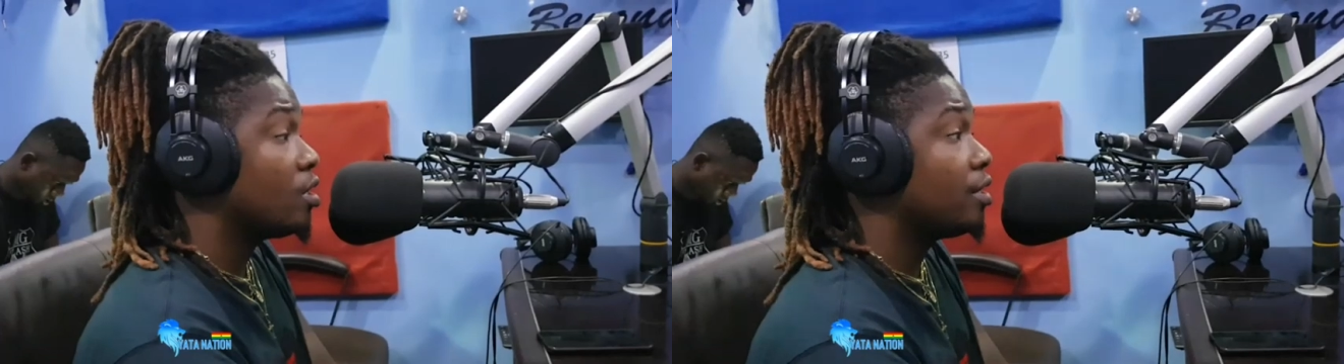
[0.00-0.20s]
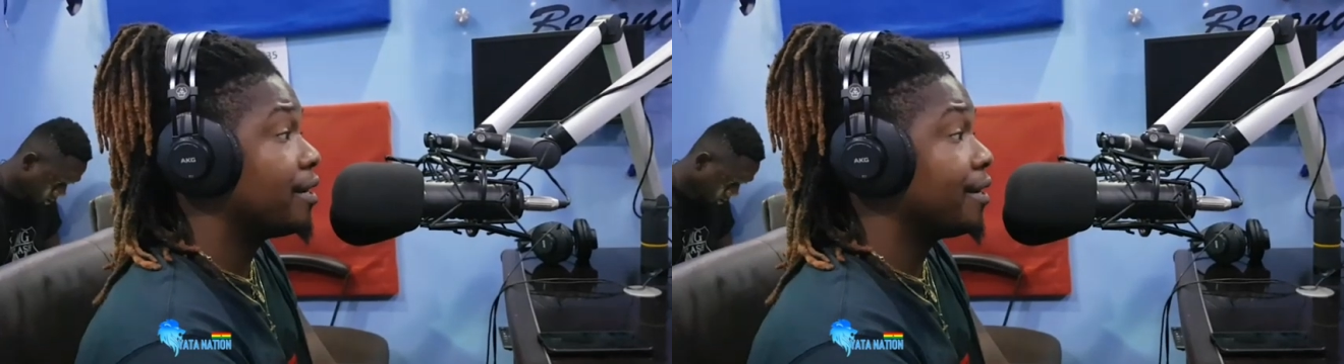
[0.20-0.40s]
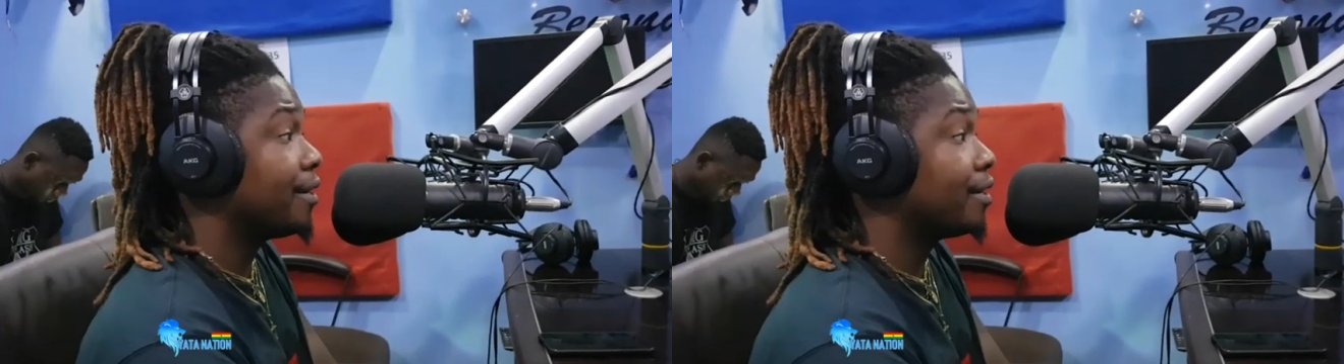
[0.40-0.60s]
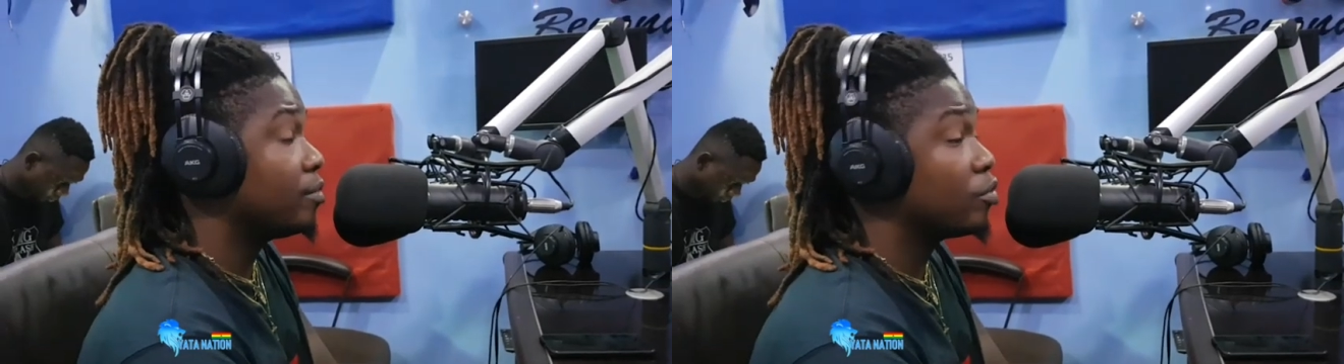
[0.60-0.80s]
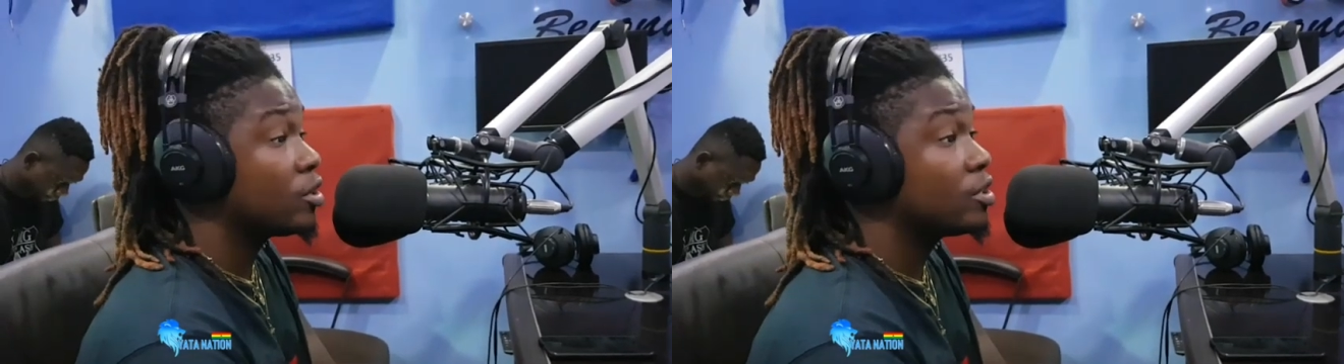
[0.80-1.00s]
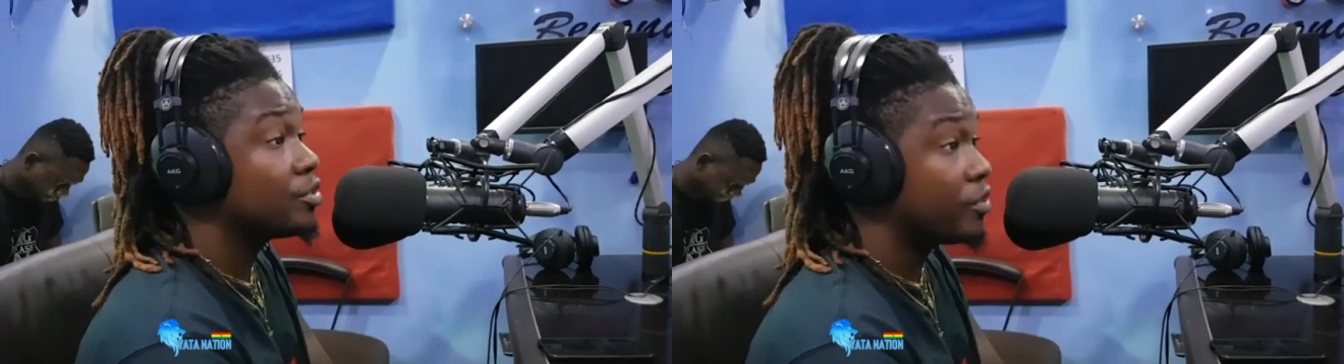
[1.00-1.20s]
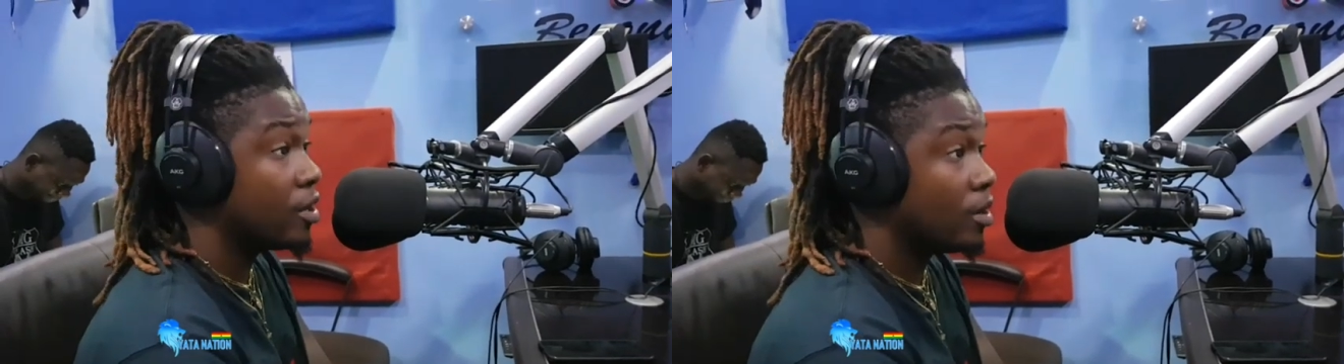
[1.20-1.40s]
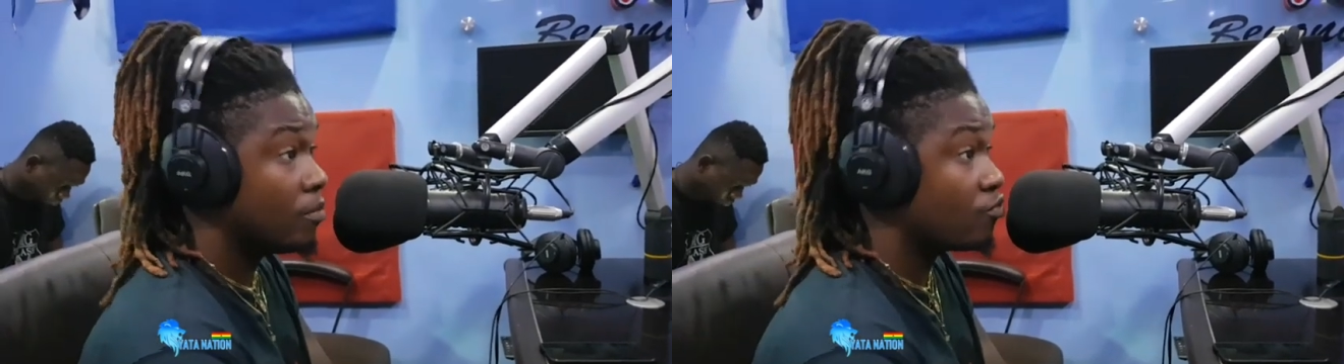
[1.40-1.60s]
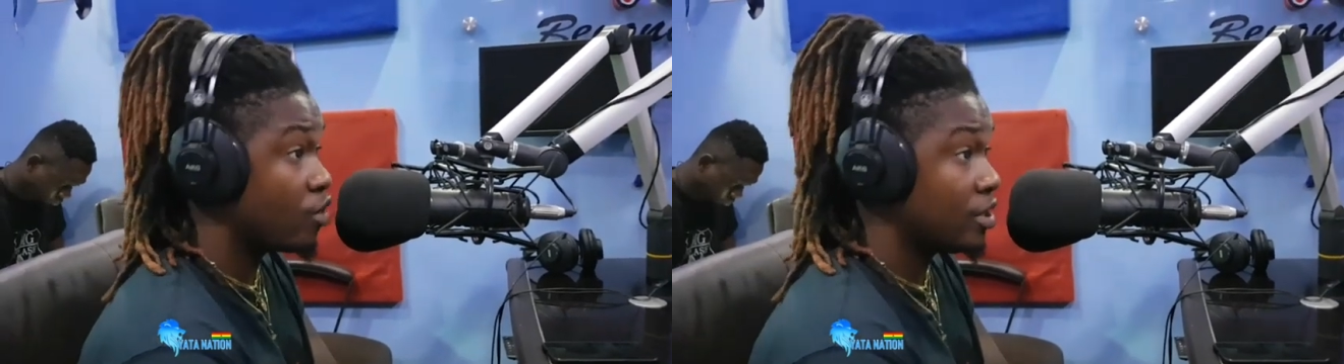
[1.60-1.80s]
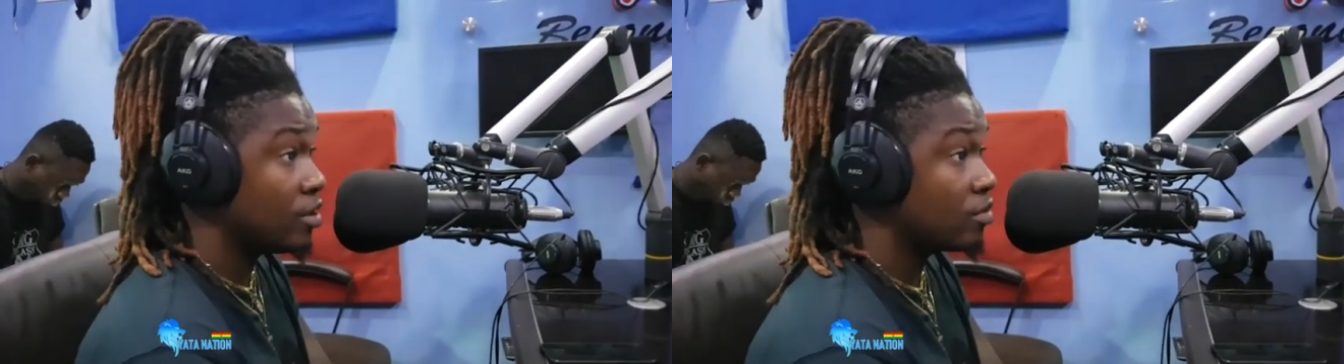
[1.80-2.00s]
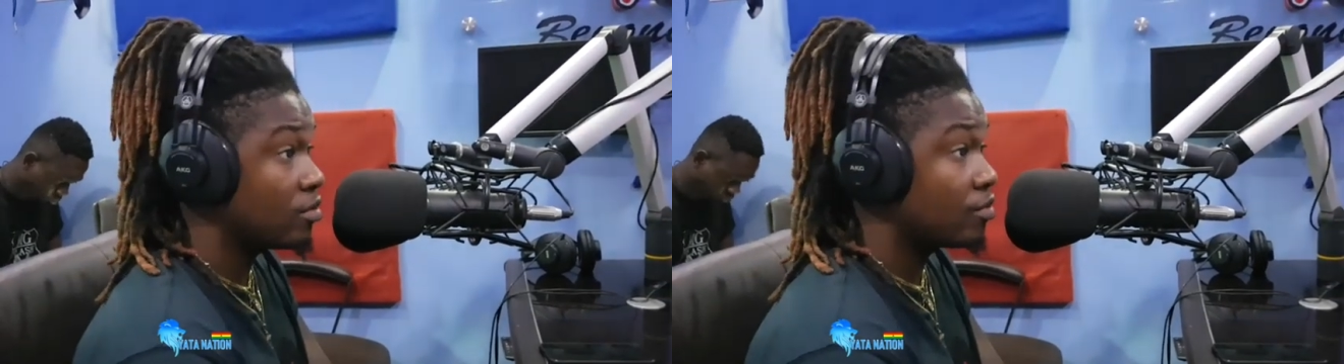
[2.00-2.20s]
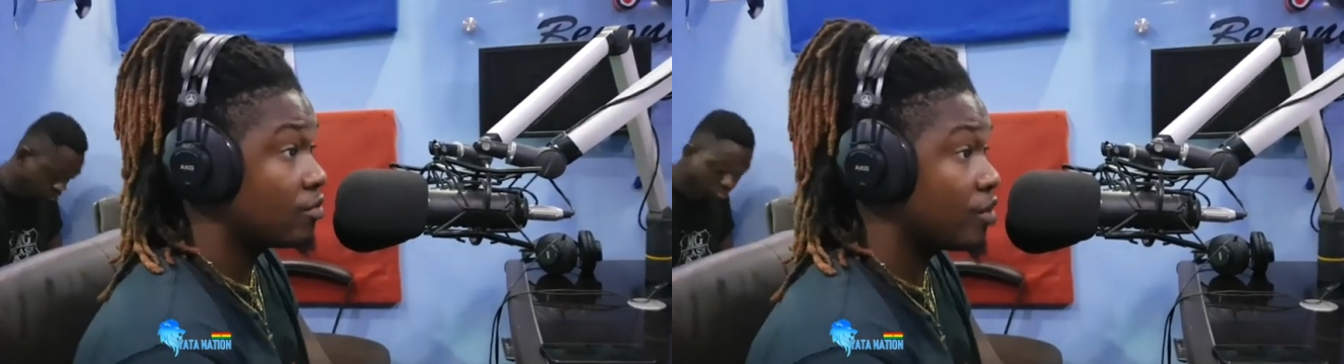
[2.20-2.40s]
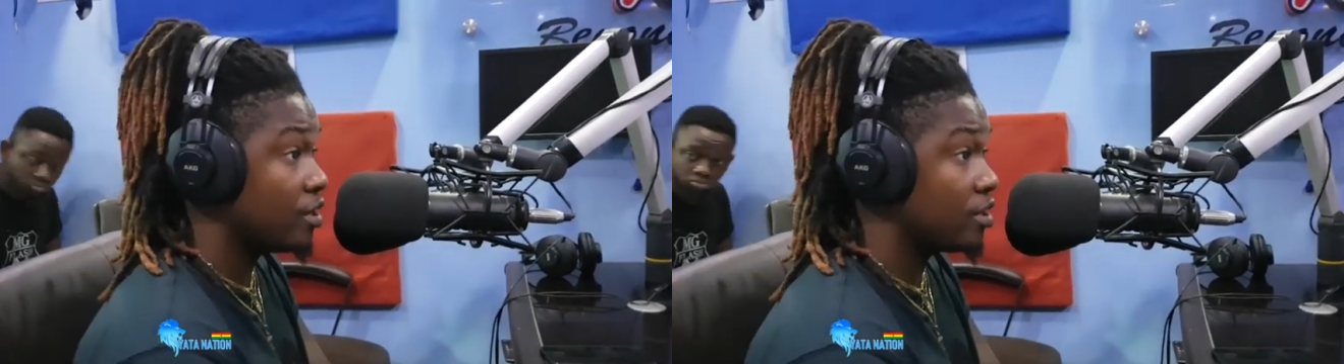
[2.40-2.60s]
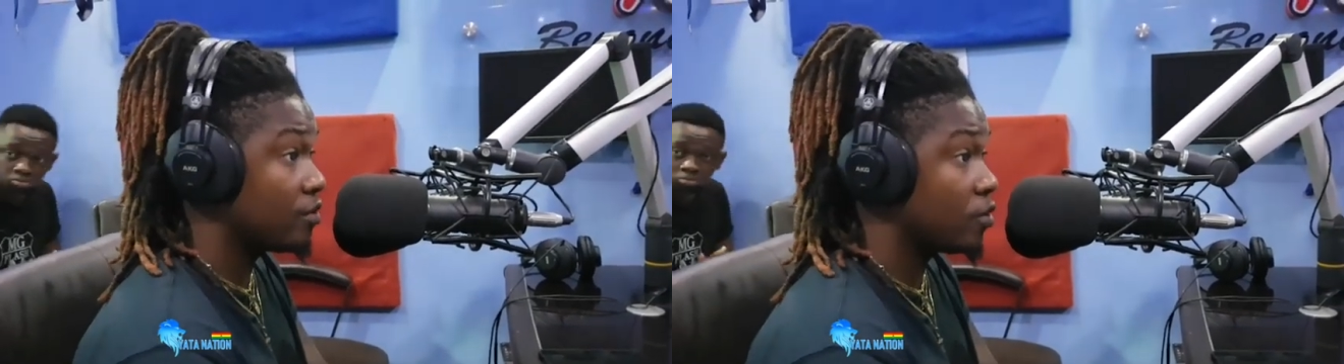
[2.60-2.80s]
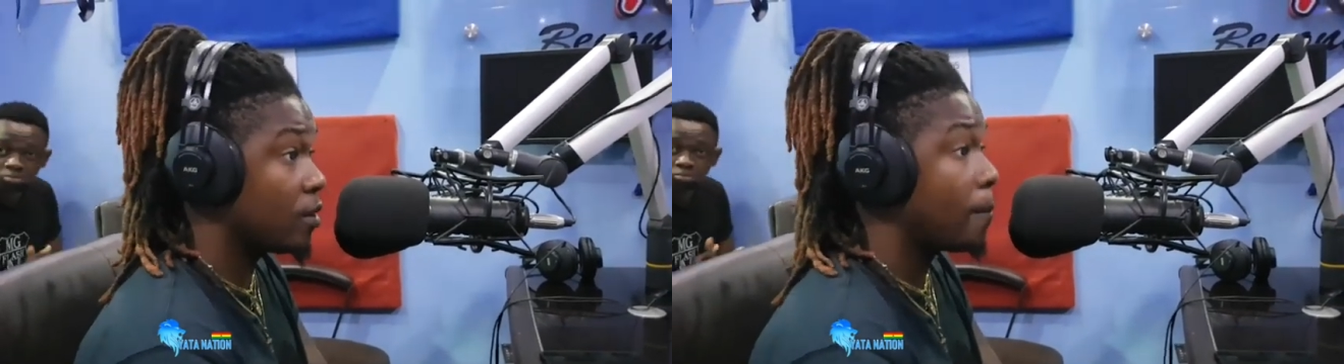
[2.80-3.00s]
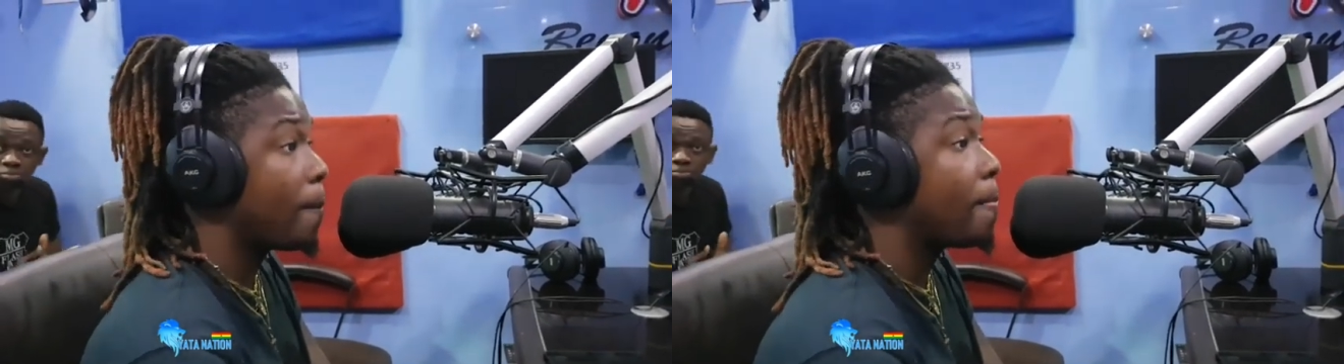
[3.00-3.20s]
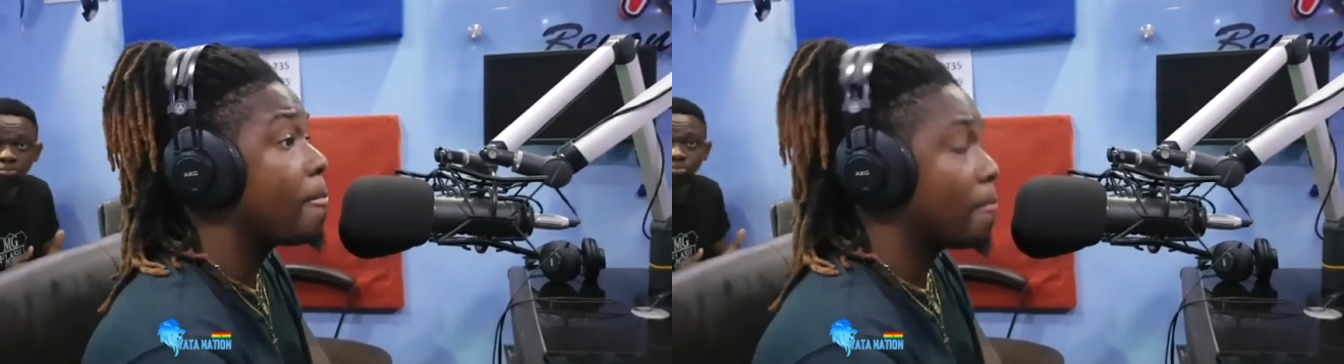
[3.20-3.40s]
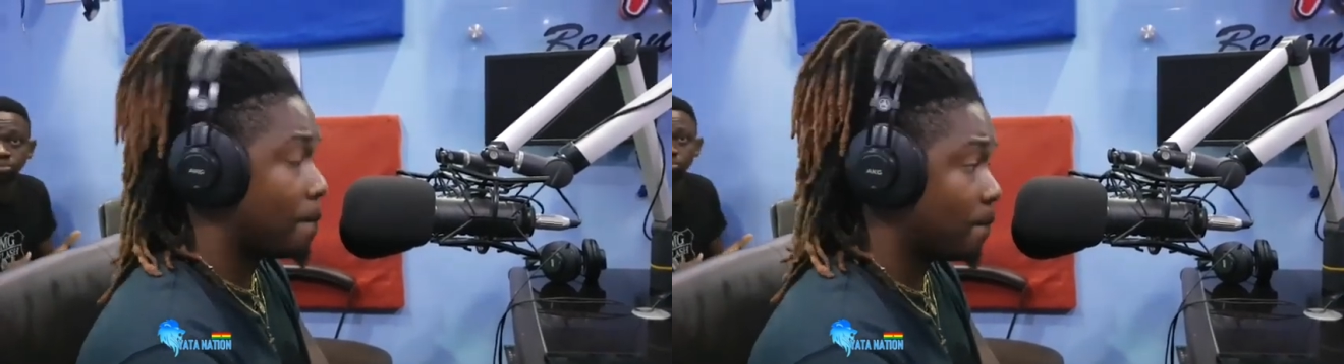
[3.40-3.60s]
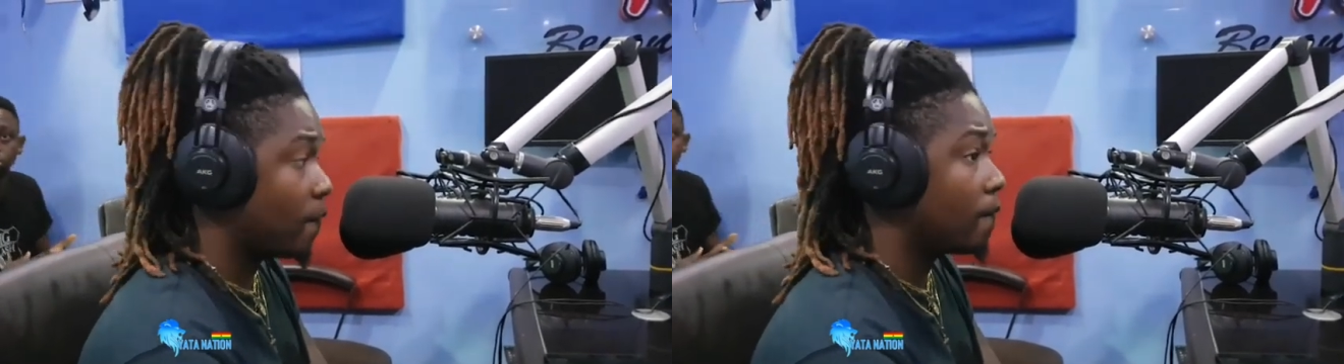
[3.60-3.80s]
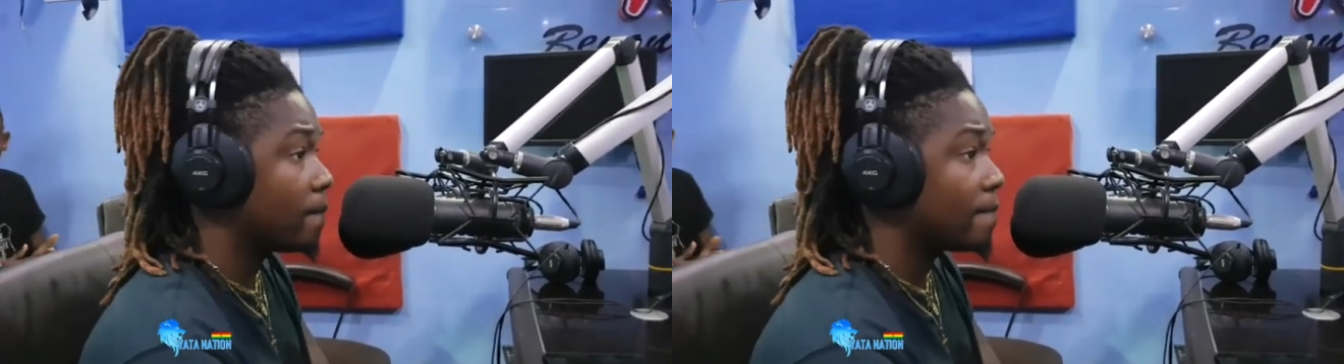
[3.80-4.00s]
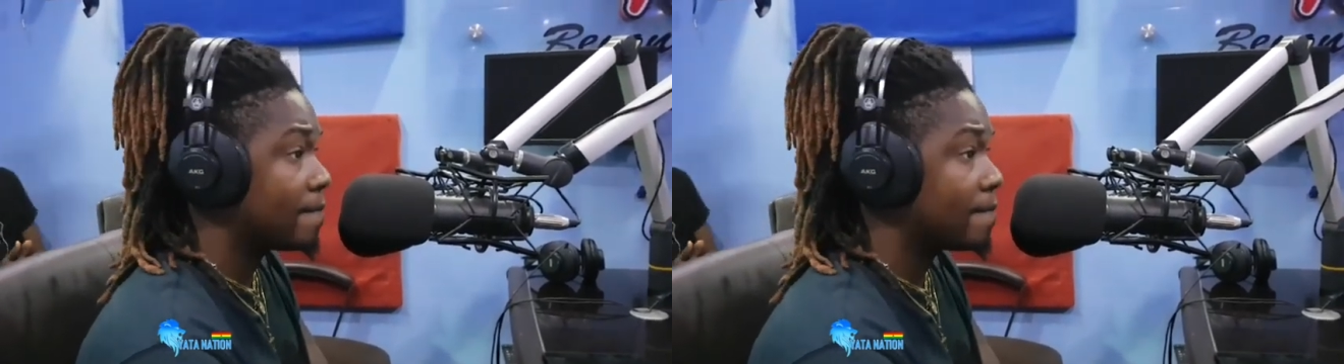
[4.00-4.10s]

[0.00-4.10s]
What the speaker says: Then he brought Ronnie. Ronnie's everywhere. Yeah.